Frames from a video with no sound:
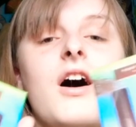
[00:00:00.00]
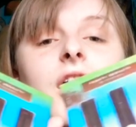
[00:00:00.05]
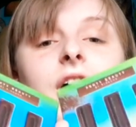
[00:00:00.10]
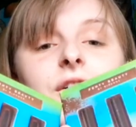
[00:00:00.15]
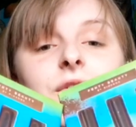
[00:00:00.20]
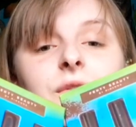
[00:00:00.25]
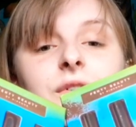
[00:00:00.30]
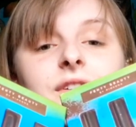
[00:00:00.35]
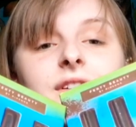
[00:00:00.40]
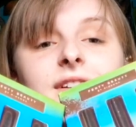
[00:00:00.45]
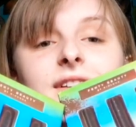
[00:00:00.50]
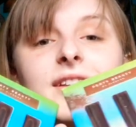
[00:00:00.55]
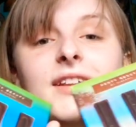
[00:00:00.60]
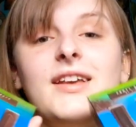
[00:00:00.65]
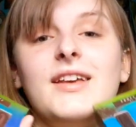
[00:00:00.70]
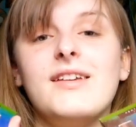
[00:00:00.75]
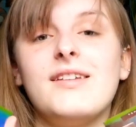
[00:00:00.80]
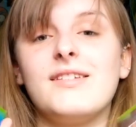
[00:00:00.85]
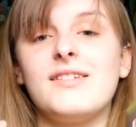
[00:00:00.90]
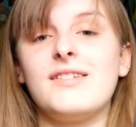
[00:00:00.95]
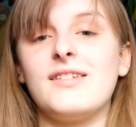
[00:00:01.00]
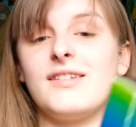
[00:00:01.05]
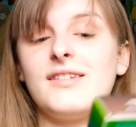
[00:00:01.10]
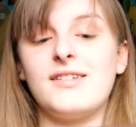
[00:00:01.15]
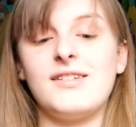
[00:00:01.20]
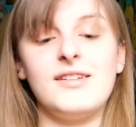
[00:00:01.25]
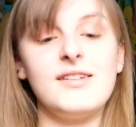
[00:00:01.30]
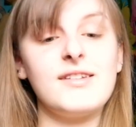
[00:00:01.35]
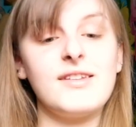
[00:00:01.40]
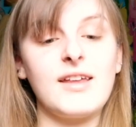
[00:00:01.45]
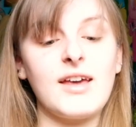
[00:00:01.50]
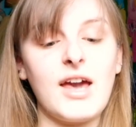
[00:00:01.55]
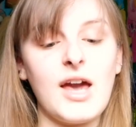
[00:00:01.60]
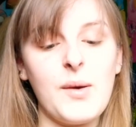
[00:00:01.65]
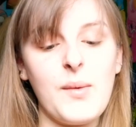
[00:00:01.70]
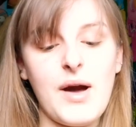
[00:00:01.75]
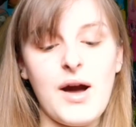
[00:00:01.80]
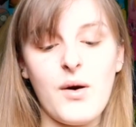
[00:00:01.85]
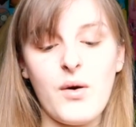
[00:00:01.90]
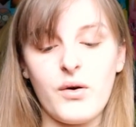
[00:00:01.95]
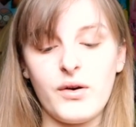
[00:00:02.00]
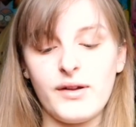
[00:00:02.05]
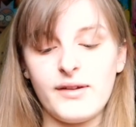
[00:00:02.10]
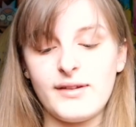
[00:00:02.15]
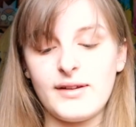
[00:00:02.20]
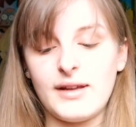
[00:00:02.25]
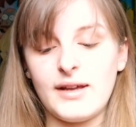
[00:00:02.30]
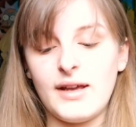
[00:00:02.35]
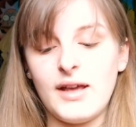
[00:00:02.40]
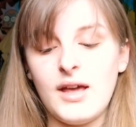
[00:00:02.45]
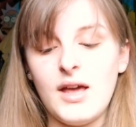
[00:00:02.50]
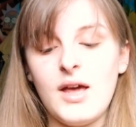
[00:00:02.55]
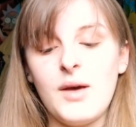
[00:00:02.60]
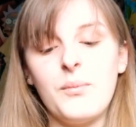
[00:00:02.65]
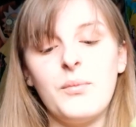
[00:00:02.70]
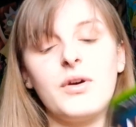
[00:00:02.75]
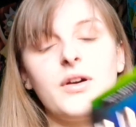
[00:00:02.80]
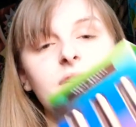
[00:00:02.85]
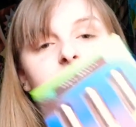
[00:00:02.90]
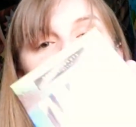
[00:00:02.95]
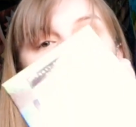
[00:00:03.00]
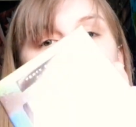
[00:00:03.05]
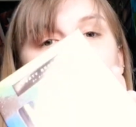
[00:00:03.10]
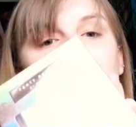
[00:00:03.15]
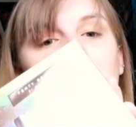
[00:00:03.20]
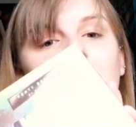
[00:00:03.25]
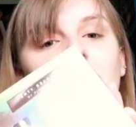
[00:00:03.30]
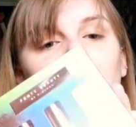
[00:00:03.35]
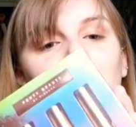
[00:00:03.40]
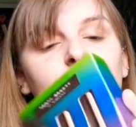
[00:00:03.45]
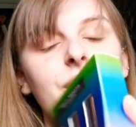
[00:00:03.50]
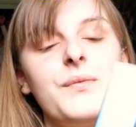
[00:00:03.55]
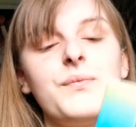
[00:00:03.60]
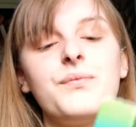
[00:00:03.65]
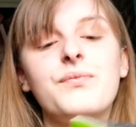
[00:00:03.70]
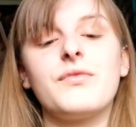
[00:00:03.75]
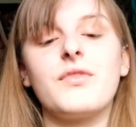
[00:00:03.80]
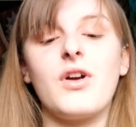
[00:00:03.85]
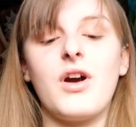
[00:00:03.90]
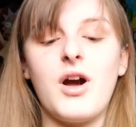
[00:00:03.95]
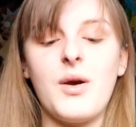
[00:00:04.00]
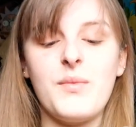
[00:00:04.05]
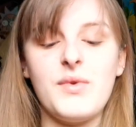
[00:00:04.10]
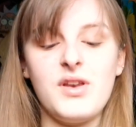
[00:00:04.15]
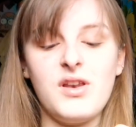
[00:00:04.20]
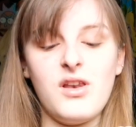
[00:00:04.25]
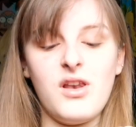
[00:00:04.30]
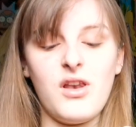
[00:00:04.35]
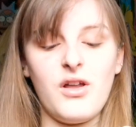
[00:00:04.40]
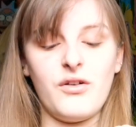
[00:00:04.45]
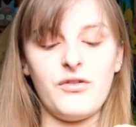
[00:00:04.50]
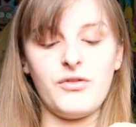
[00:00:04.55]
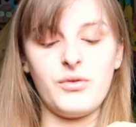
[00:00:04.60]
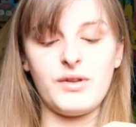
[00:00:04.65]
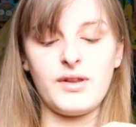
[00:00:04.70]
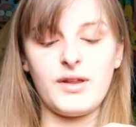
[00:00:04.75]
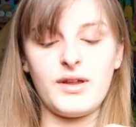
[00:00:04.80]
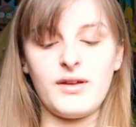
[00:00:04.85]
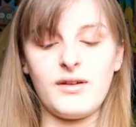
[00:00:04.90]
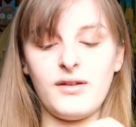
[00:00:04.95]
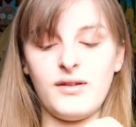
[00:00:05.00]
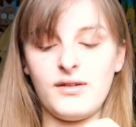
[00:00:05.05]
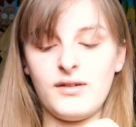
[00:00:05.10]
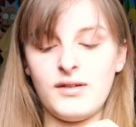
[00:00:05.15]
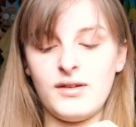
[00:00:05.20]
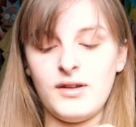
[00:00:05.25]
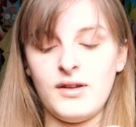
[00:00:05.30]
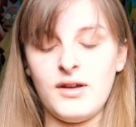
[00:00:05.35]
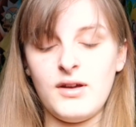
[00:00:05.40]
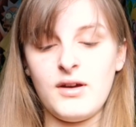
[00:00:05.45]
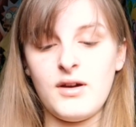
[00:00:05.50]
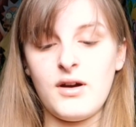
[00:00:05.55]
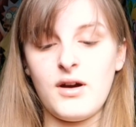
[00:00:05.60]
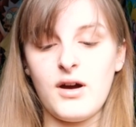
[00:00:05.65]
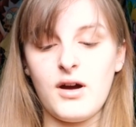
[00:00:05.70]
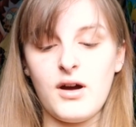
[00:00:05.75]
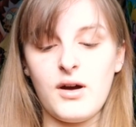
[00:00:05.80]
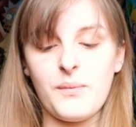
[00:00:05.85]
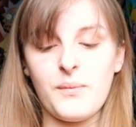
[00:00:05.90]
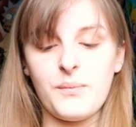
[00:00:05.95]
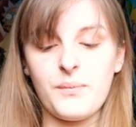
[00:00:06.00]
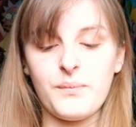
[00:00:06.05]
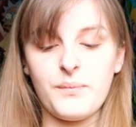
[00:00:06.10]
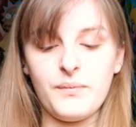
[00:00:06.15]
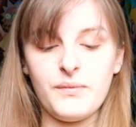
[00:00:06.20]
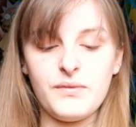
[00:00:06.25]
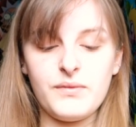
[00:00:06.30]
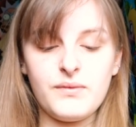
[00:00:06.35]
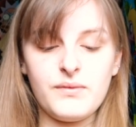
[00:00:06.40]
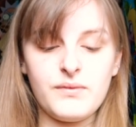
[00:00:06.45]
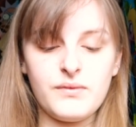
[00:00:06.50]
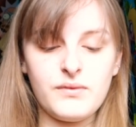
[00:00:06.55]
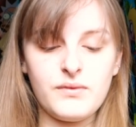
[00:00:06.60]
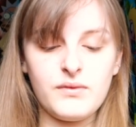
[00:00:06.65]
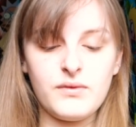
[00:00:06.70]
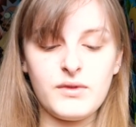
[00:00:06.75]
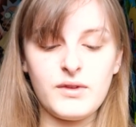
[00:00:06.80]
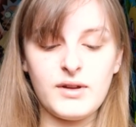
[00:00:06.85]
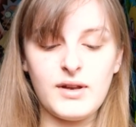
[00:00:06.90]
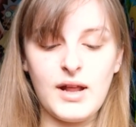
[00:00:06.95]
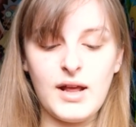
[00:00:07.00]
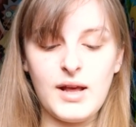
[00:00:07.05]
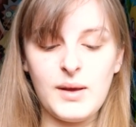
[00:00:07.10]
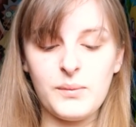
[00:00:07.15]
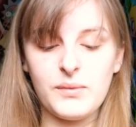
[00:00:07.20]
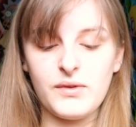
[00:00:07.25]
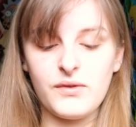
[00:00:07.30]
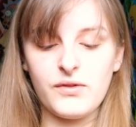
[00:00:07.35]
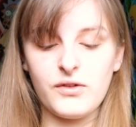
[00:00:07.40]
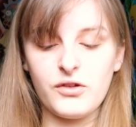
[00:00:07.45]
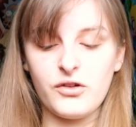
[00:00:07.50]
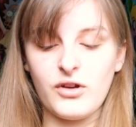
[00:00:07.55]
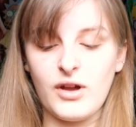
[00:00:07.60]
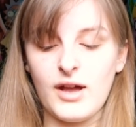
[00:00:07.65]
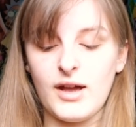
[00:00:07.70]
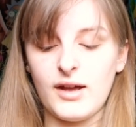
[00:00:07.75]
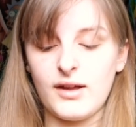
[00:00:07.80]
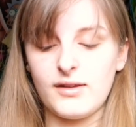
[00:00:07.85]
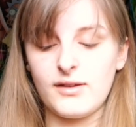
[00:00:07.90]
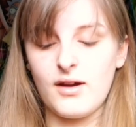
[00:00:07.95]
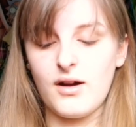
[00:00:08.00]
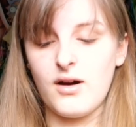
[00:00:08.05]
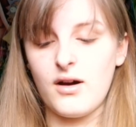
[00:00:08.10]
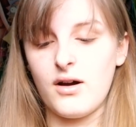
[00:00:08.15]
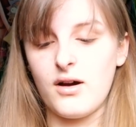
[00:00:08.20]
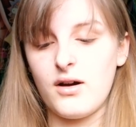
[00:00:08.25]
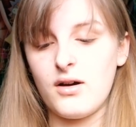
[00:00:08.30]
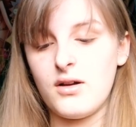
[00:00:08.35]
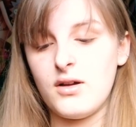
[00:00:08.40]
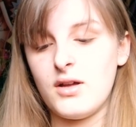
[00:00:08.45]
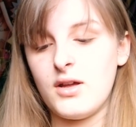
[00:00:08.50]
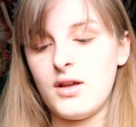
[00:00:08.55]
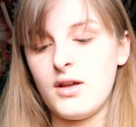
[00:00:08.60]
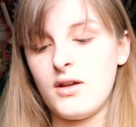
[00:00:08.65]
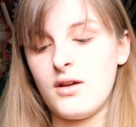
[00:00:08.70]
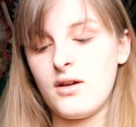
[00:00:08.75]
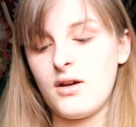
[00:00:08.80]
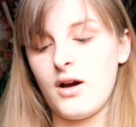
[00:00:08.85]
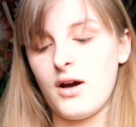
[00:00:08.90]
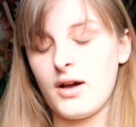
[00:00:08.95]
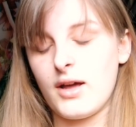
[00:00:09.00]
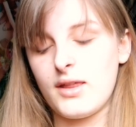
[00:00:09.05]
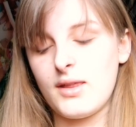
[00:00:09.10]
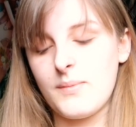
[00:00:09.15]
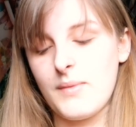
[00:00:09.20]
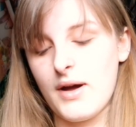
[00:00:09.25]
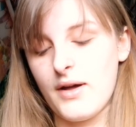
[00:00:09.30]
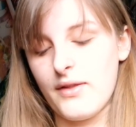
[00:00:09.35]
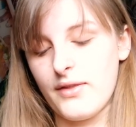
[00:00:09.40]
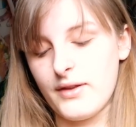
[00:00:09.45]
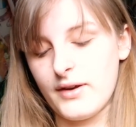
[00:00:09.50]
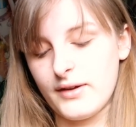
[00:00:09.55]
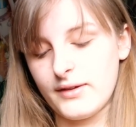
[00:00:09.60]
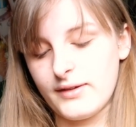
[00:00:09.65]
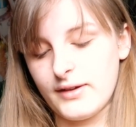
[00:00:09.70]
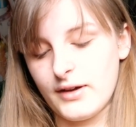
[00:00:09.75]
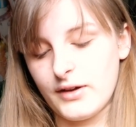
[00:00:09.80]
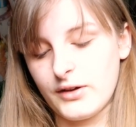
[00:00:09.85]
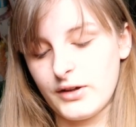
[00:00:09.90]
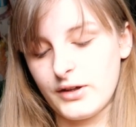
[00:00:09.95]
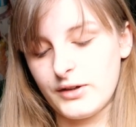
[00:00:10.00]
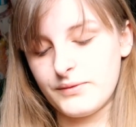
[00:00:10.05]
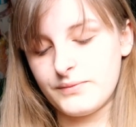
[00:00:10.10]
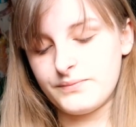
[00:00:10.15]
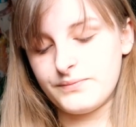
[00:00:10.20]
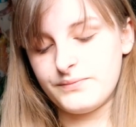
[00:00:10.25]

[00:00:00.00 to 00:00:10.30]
I wanted these since they came out, honestly, because of the yellow. I'm in love with it. The names of the shades are, I'll get them out and then I'll tell you.